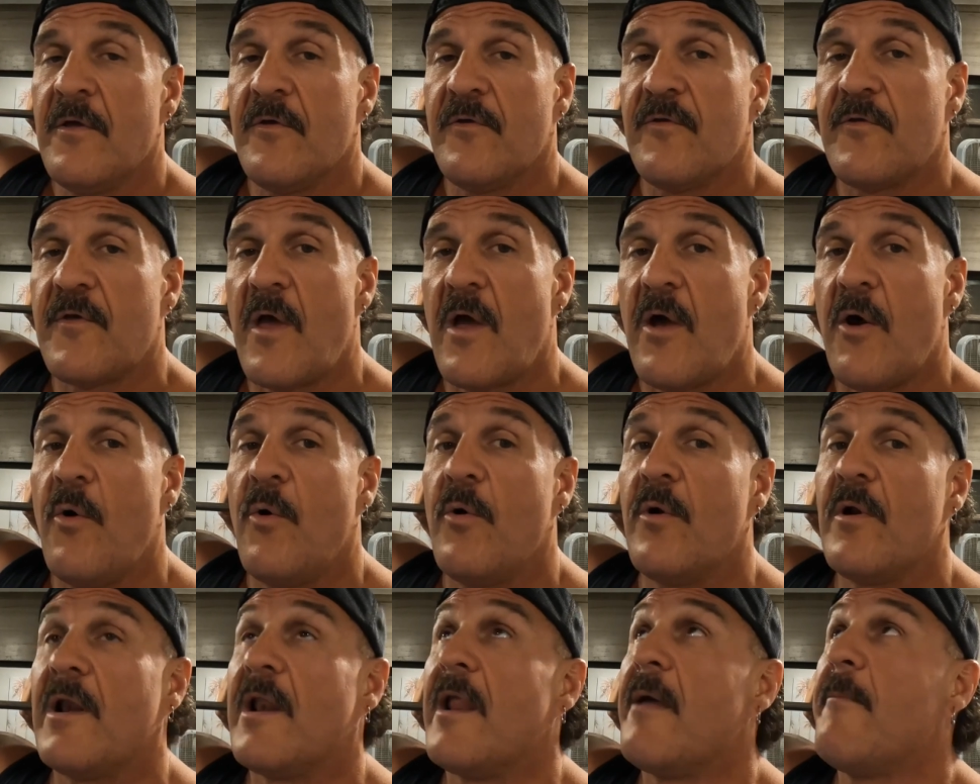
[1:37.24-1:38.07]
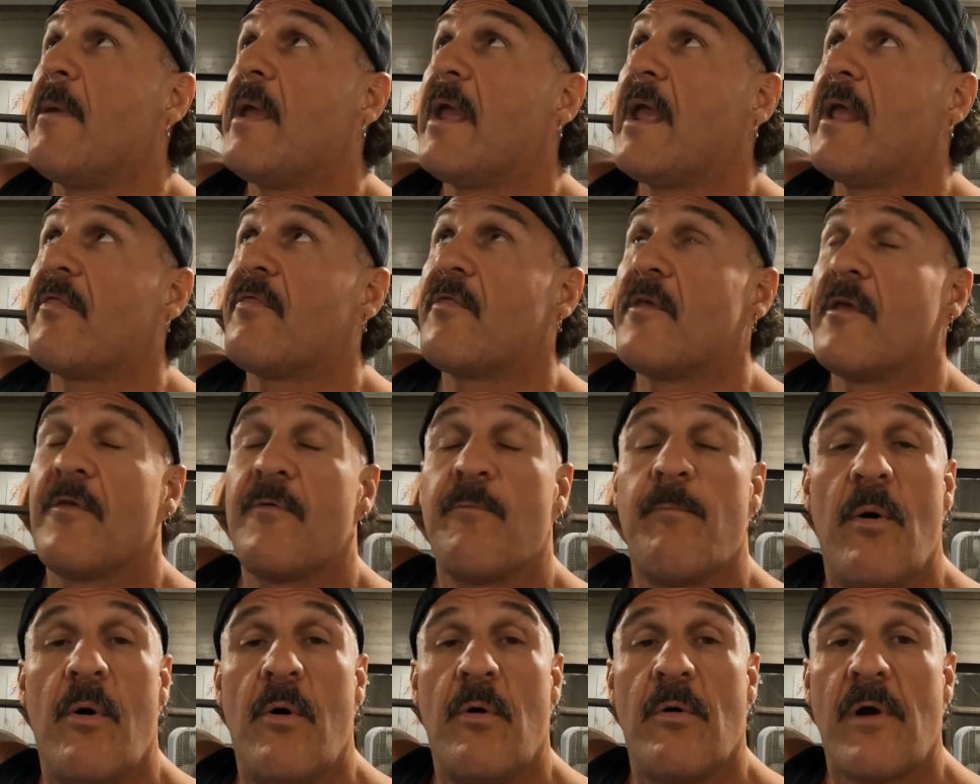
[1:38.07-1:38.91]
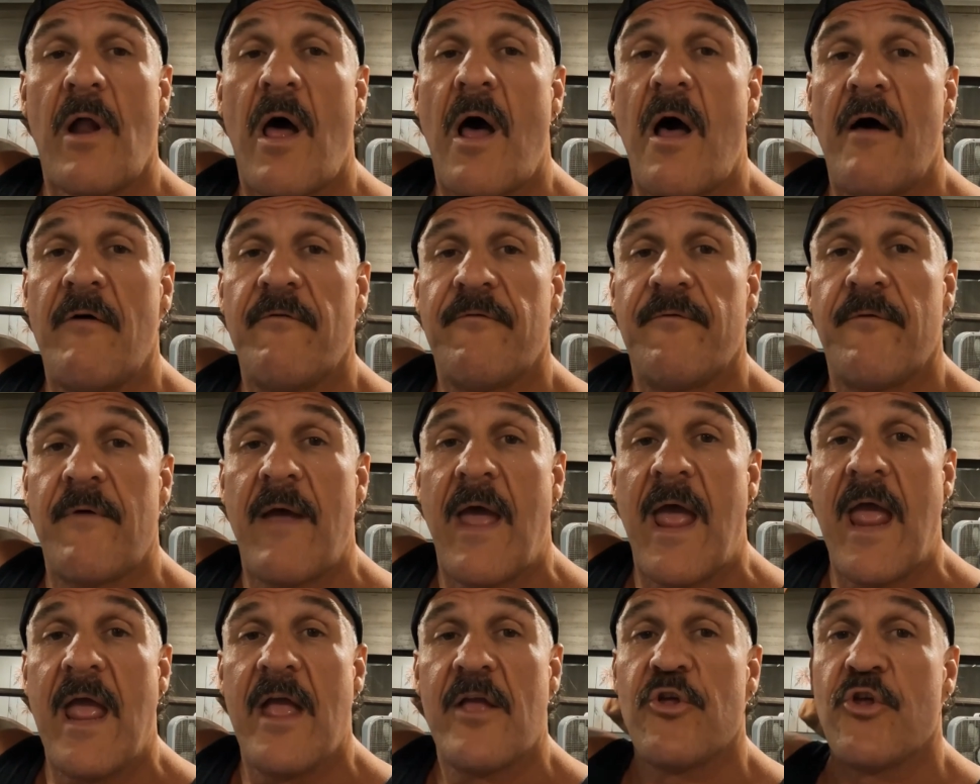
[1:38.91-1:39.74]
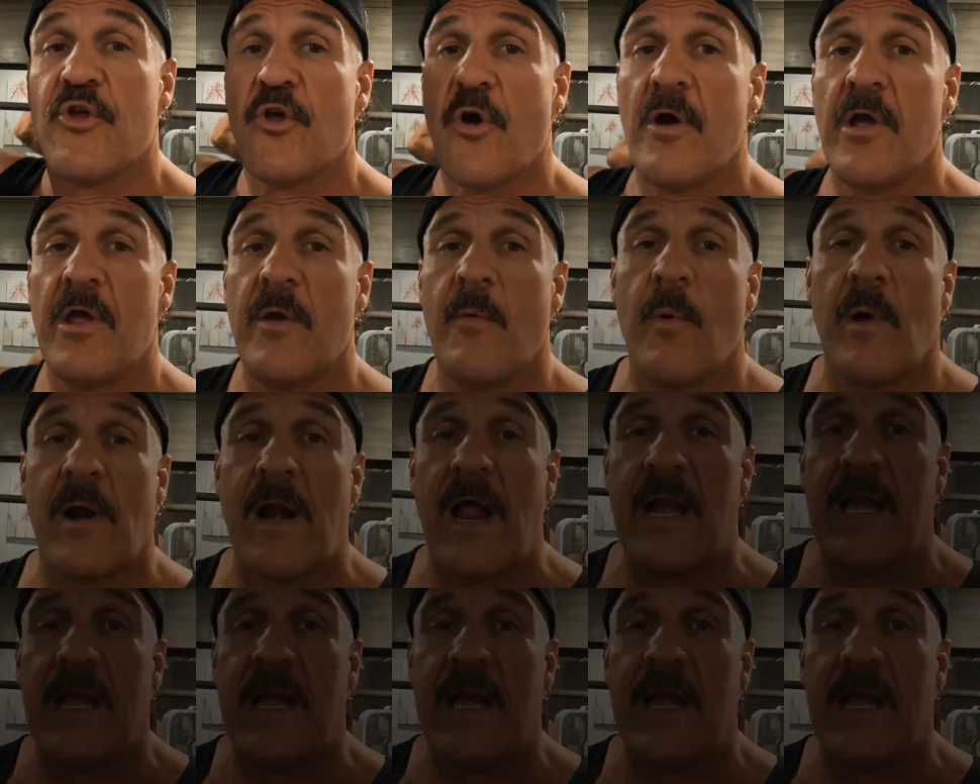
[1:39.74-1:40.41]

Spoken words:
So let me get this pulled off and show you what